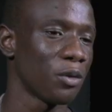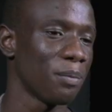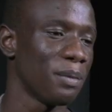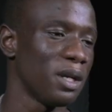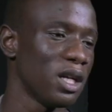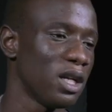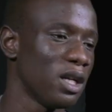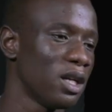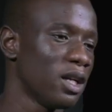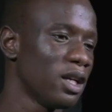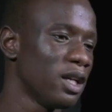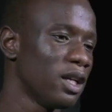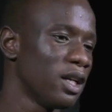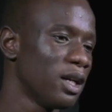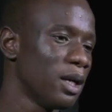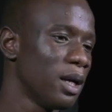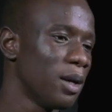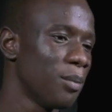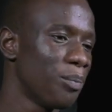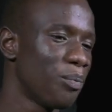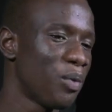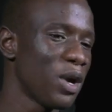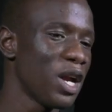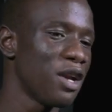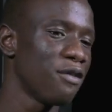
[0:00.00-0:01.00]
to be
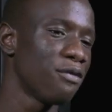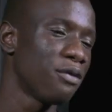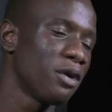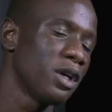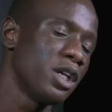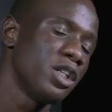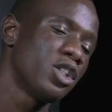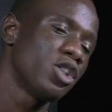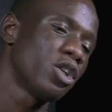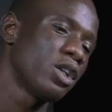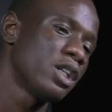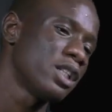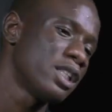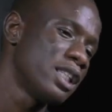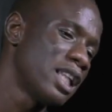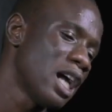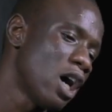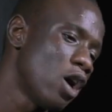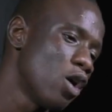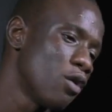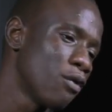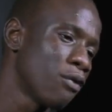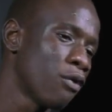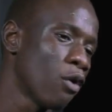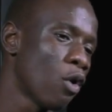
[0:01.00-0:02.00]
praying for each other's
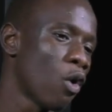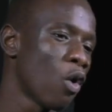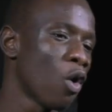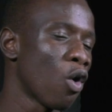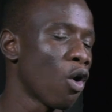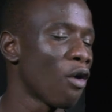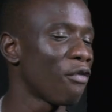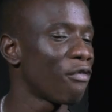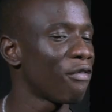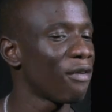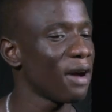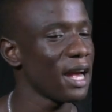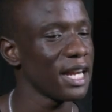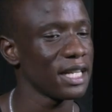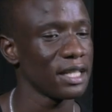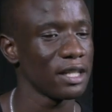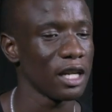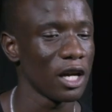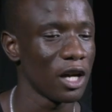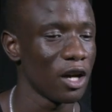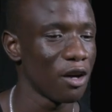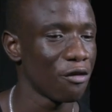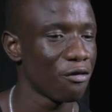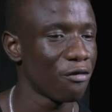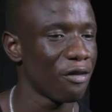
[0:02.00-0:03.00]
downfall or
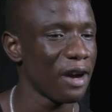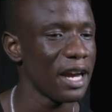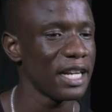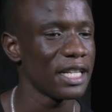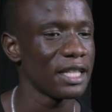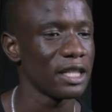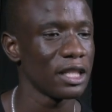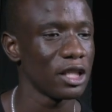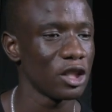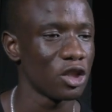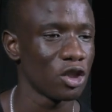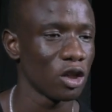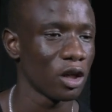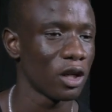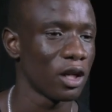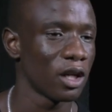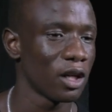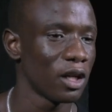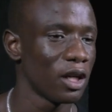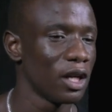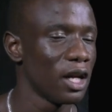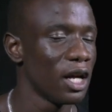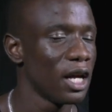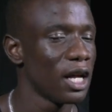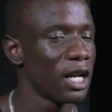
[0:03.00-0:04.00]
fighting each
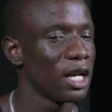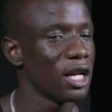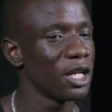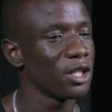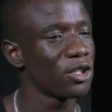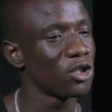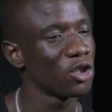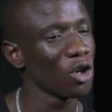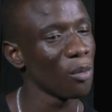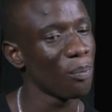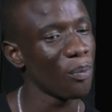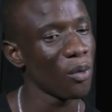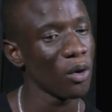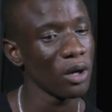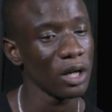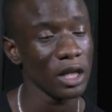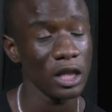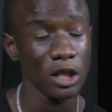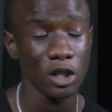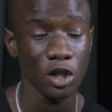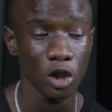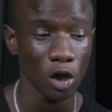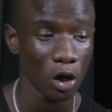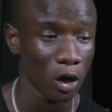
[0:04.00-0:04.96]
other. Let's support each